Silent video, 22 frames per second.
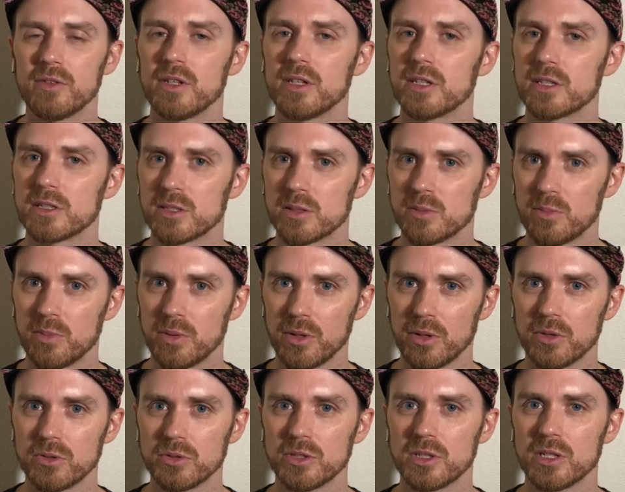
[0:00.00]
the
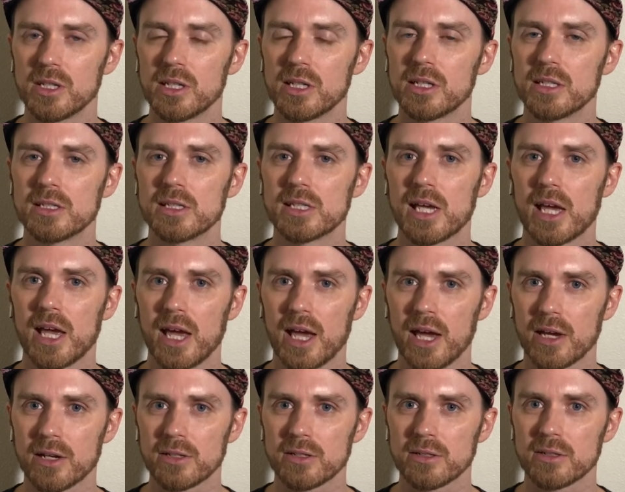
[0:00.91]
explosion
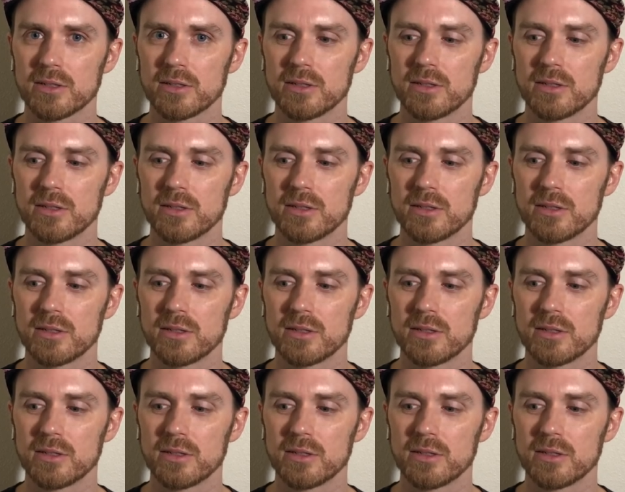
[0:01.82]
intact.